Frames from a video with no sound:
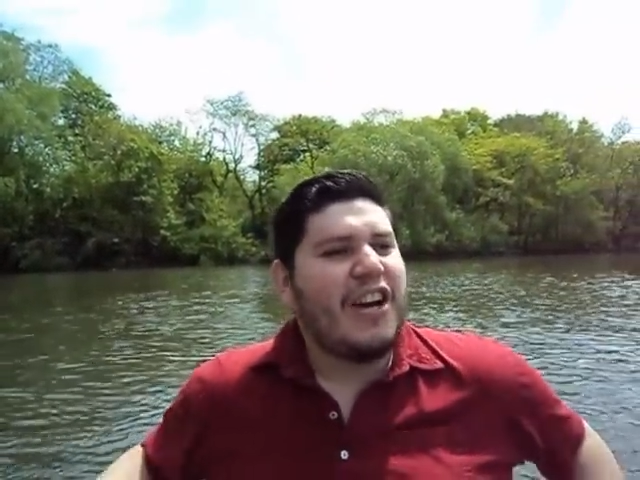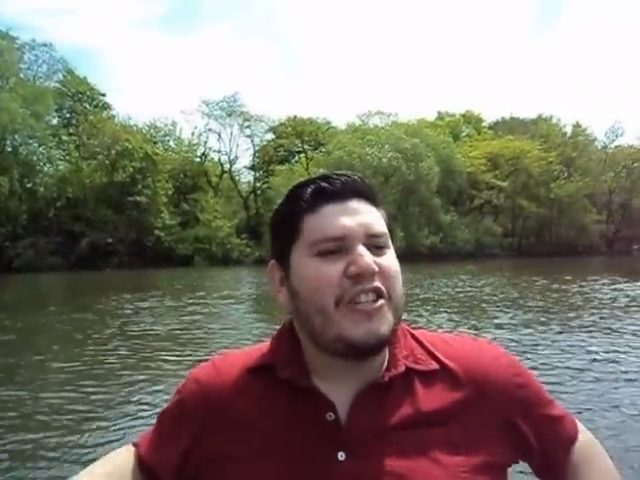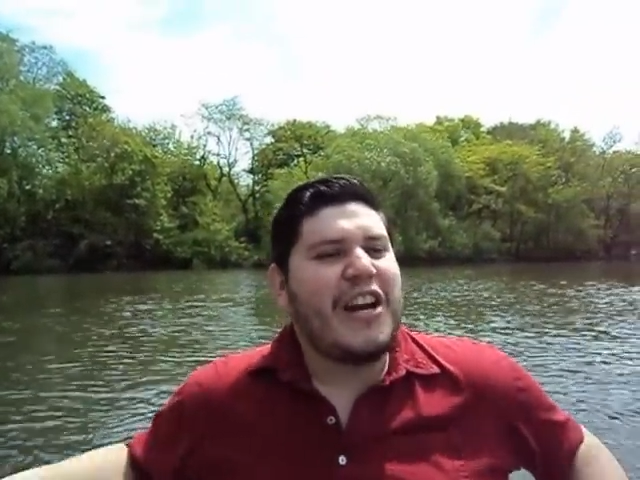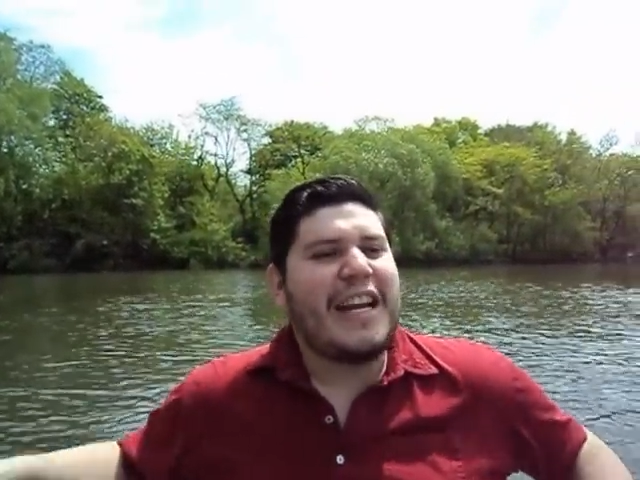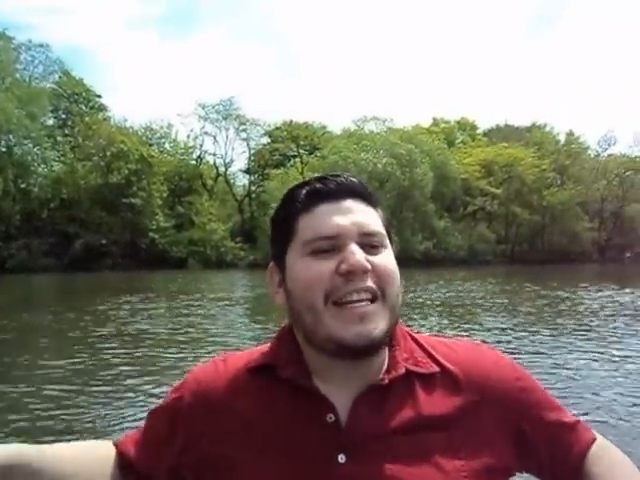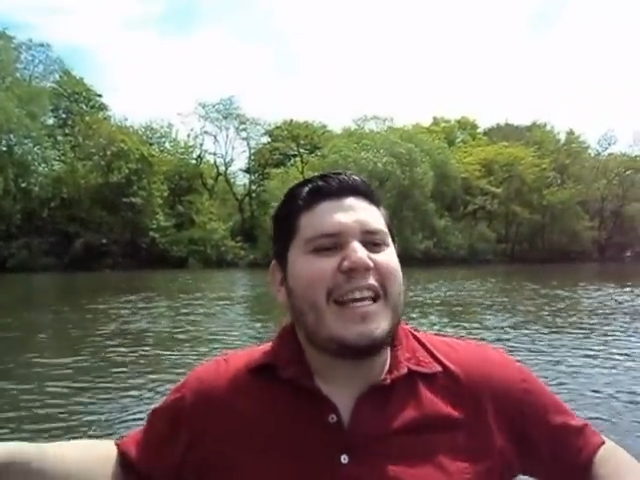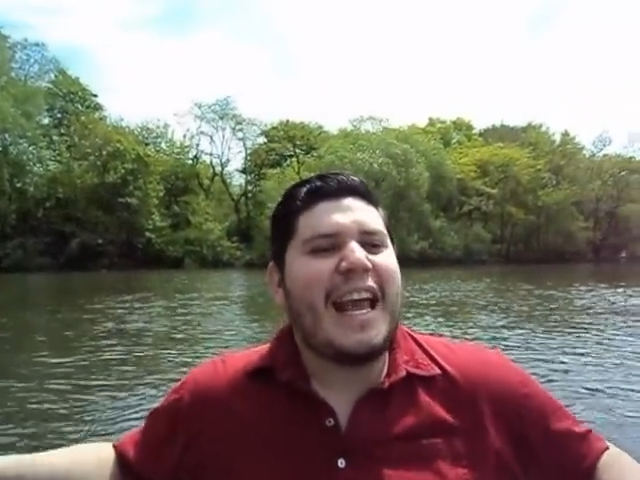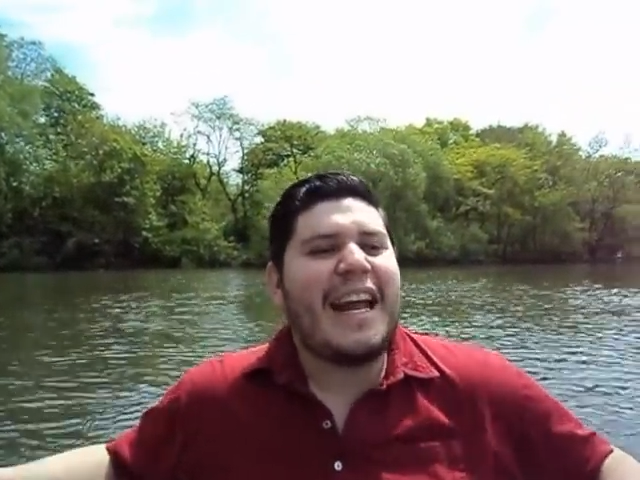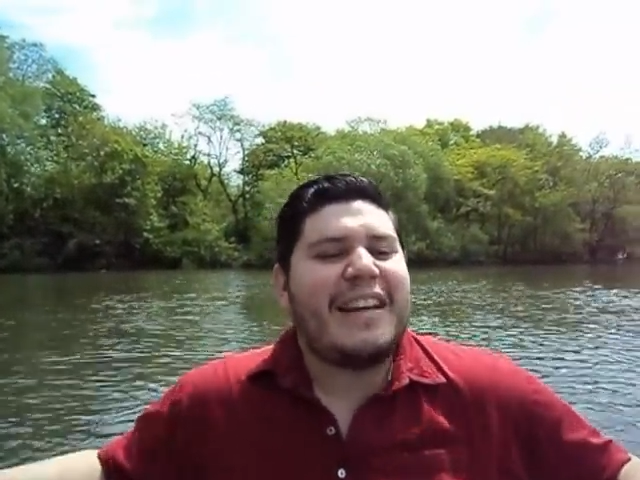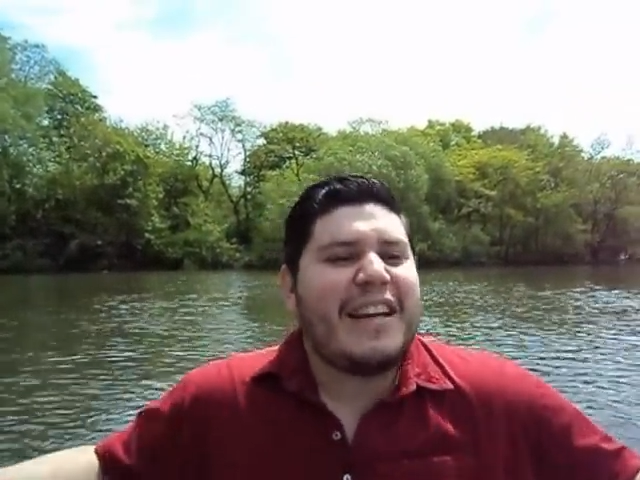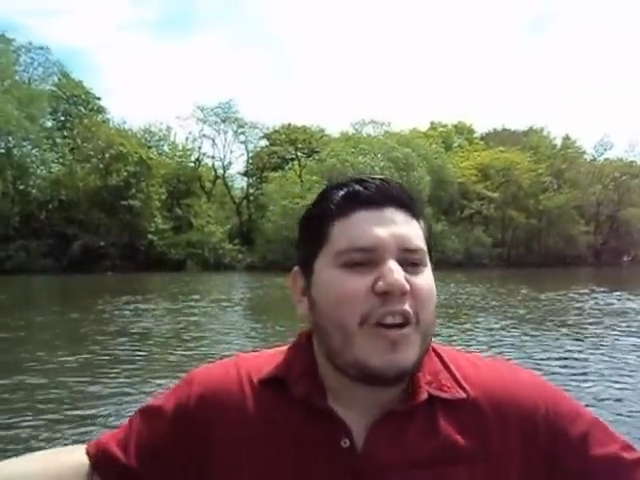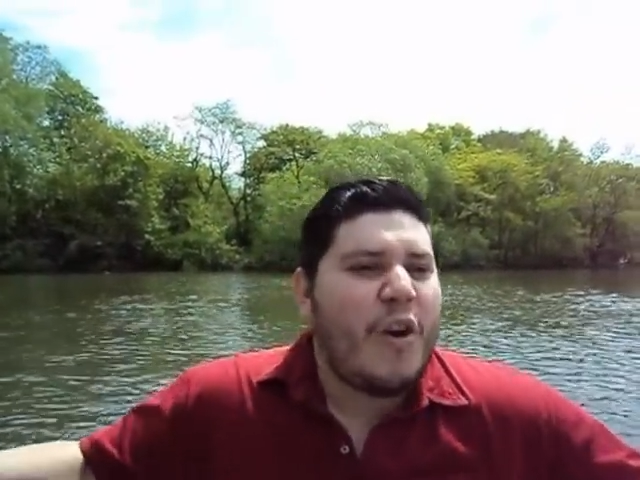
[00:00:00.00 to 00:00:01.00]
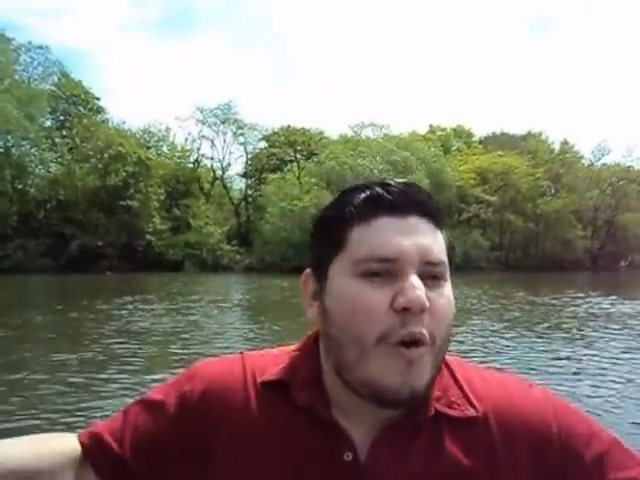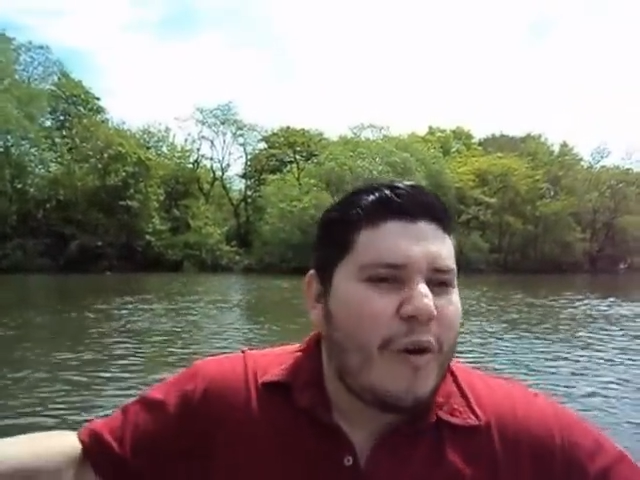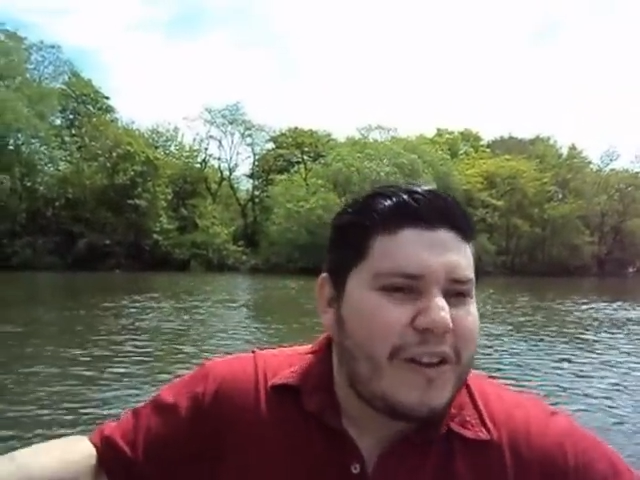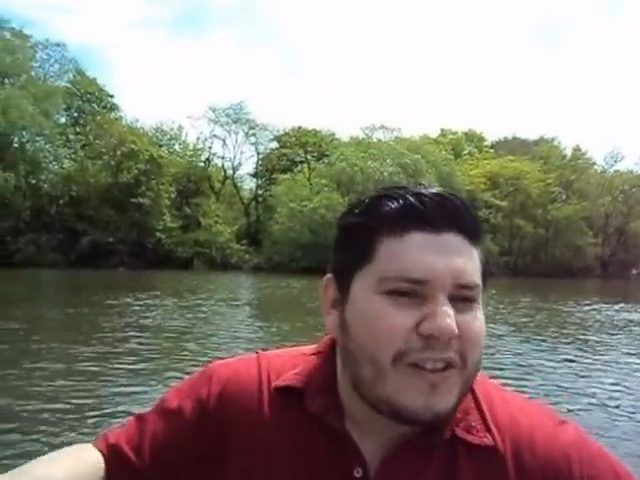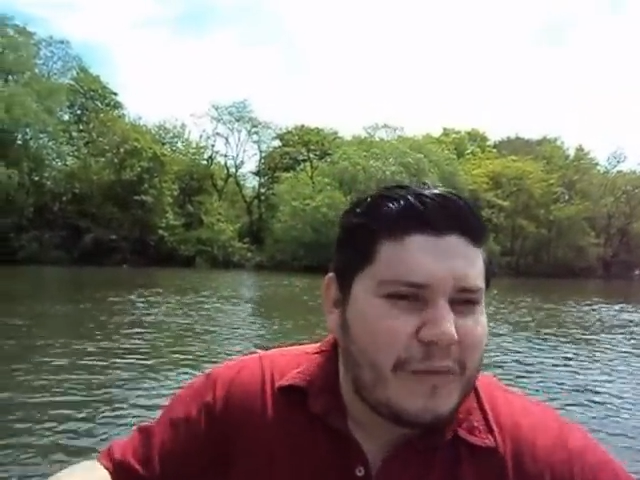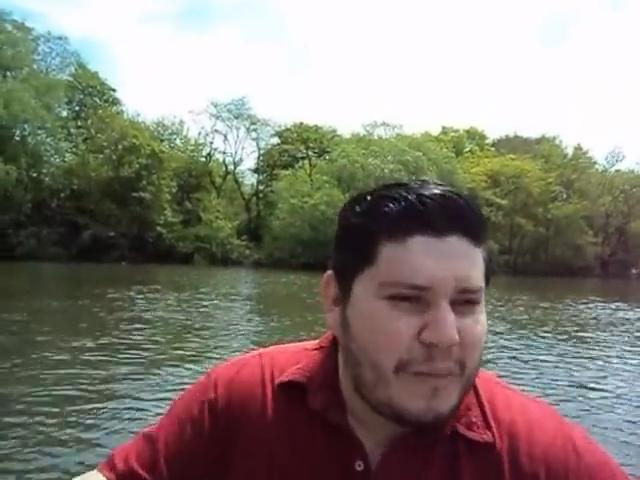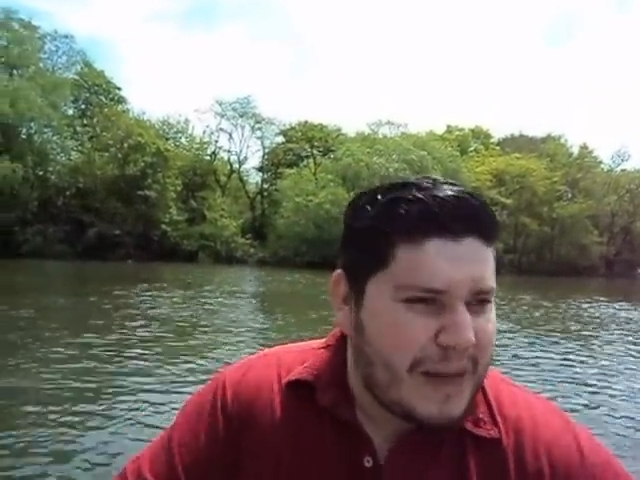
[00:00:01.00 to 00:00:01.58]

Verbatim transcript: a gigantic chorus of